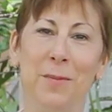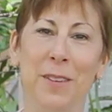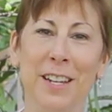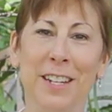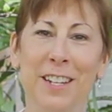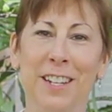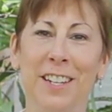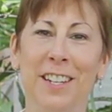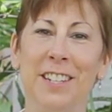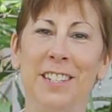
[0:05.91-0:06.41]
of
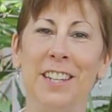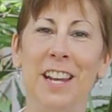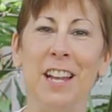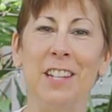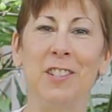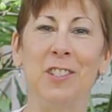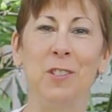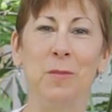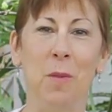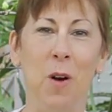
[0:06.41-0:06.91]
Eden
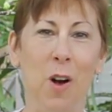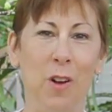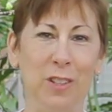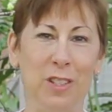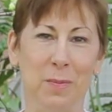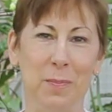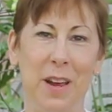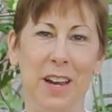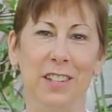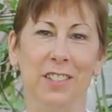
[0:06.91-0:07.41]
Condensed small
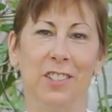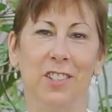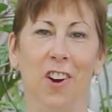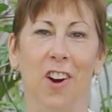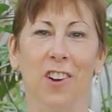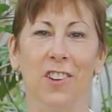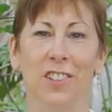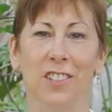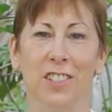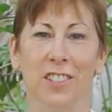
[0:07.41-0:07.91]
space
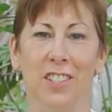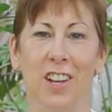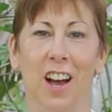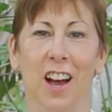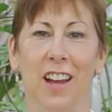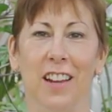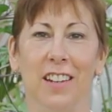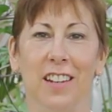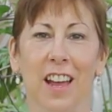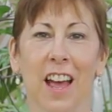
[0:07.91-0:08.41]
garden
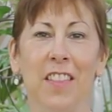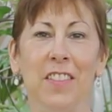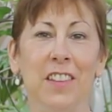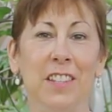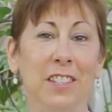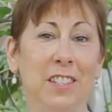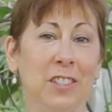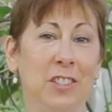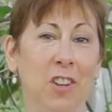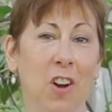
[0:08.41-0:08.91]
design, and
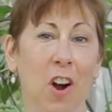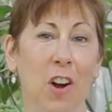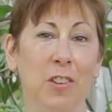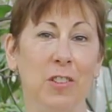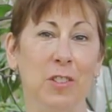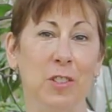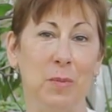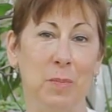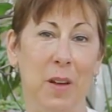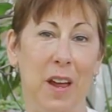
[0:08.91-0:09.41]
this is
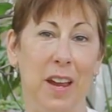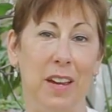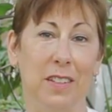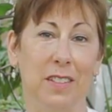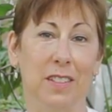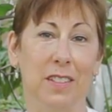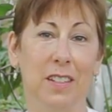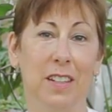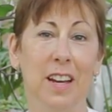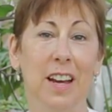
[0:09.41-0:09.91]
Garden
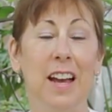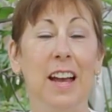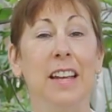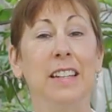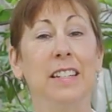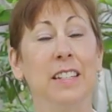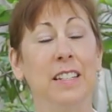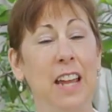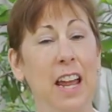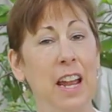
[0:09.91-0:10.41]
Space.
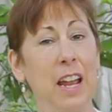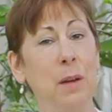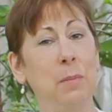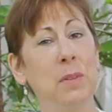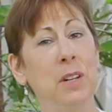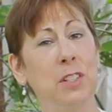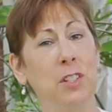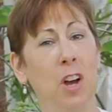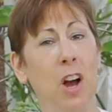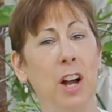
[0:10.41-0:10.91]
Today I'm
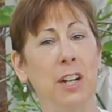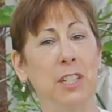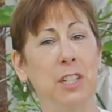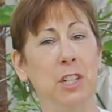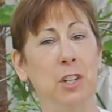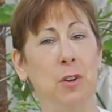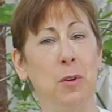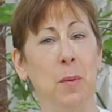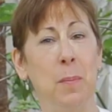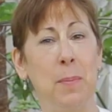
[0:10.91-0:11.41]
going to talk
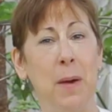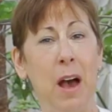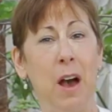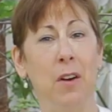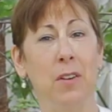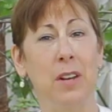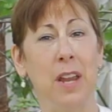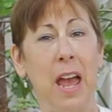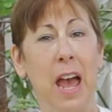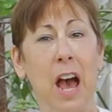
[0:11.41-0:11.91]
to you
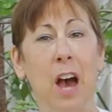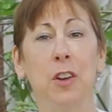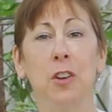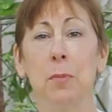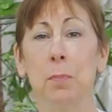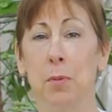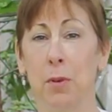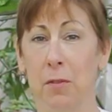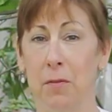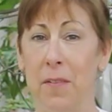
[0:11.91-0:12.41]
about how
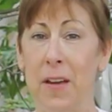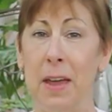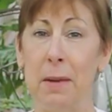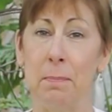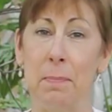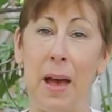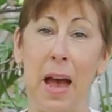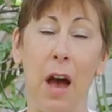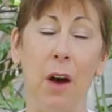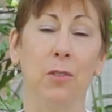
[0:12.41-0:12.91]
to
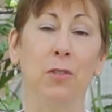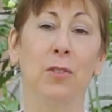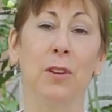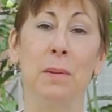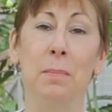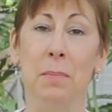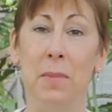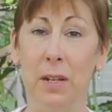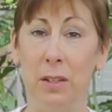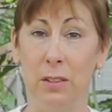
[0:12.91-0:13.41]
prevent
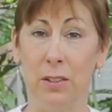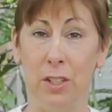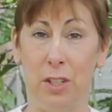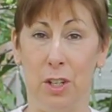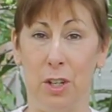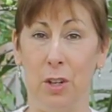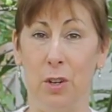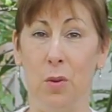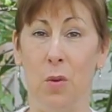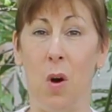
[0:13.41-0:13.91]
powdery
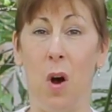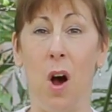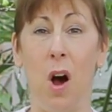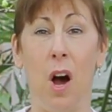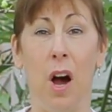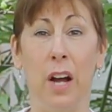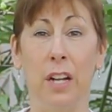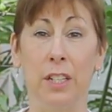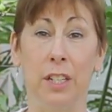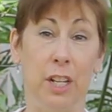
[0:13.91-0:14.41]
mildew
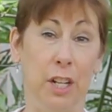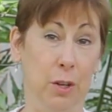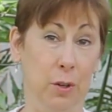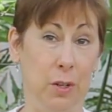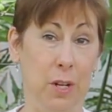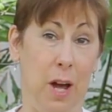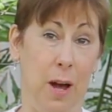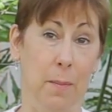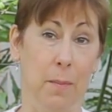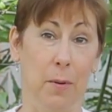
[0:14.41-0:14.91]
on
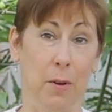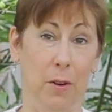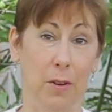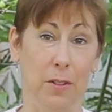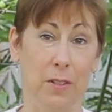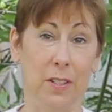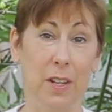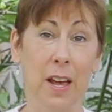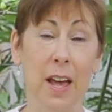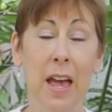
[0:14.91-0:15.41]

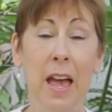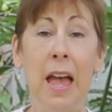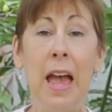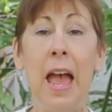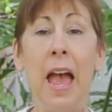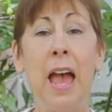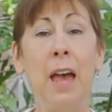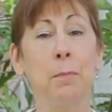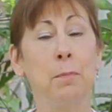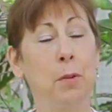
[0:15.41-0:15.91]
cucumbers.
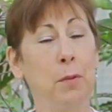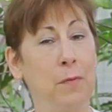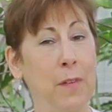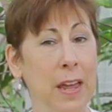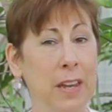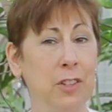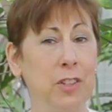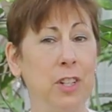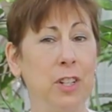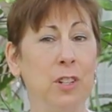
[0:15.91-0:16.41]
And
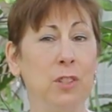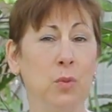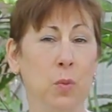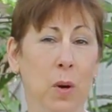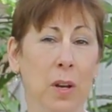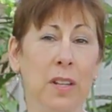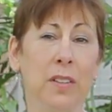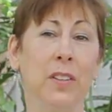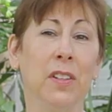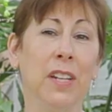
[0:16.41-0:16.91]
prevention is
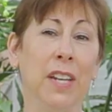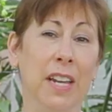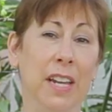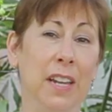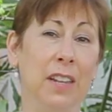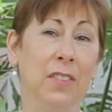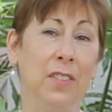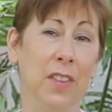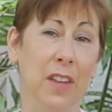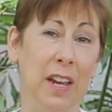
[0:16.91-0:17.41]
one of the
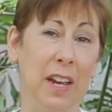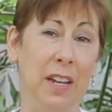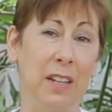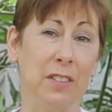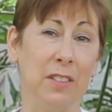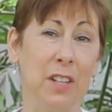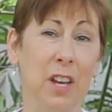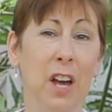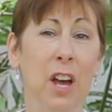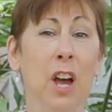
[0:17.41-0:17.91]
key
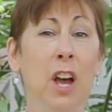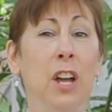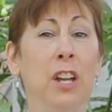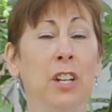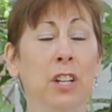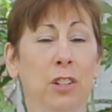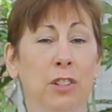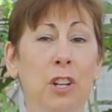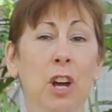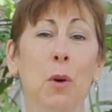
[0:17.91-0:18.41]
things.
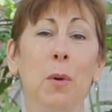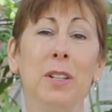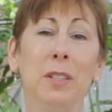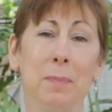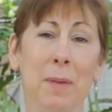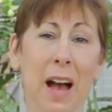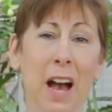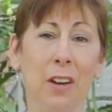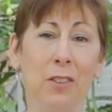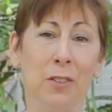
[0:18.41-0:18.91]
You'll know it's
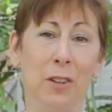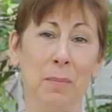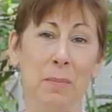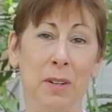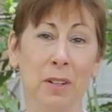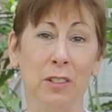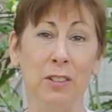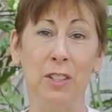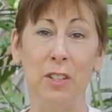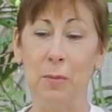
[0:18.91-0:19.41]
powdery
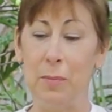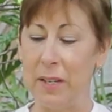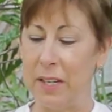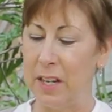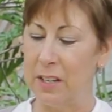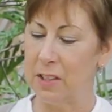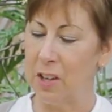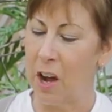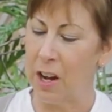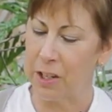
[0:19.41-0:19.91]
mildew
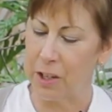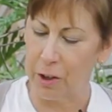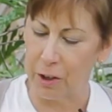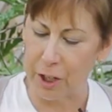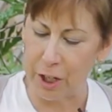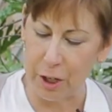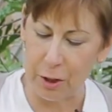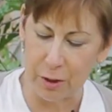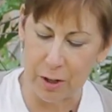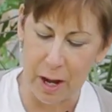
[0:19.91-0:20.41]
because on your
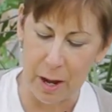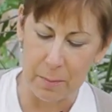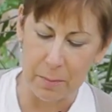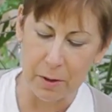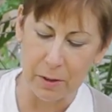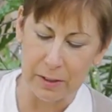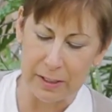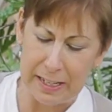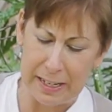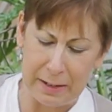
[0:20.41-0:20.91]

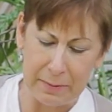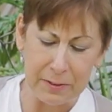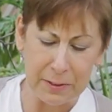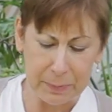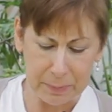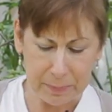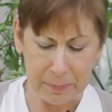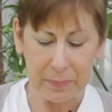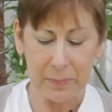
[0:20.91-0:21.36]
cucumber leaves,